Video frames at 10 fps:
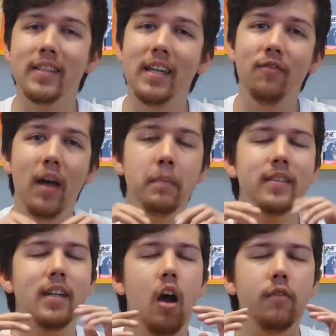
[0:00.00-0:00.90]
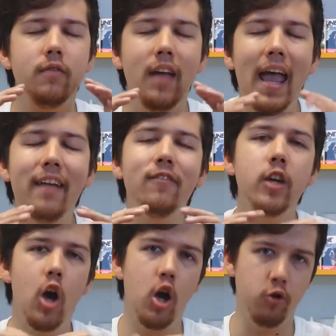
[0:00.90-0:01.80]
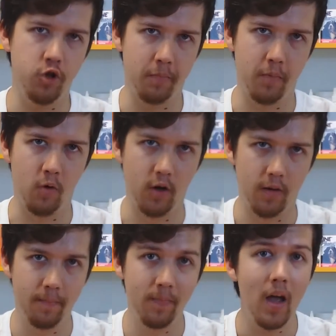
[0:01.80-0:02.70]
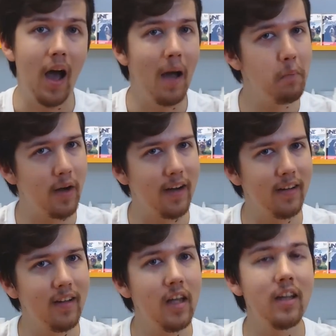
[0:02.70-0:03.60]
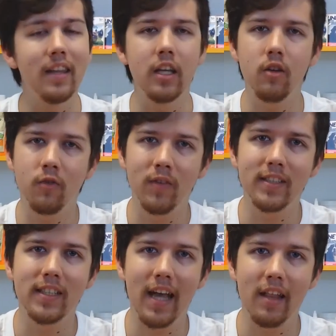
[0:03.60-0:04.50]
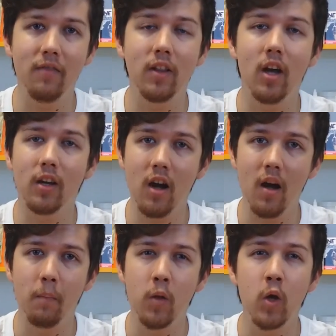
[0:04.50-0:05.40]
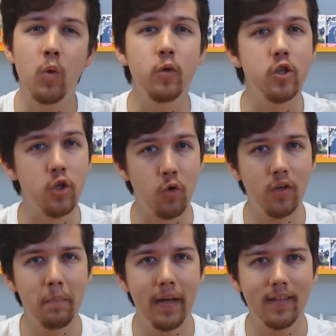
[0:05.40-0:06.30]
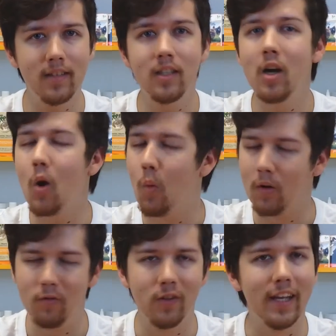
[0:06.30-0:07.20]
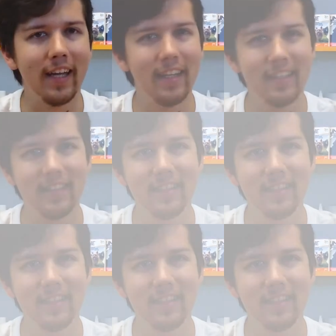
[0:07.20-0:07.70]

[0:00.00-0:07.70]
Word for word: and save 5% off of every AutoShip order. I'm Brandon. Thank you for visiting allivet.com. Wishing you and your pets a wonderful day.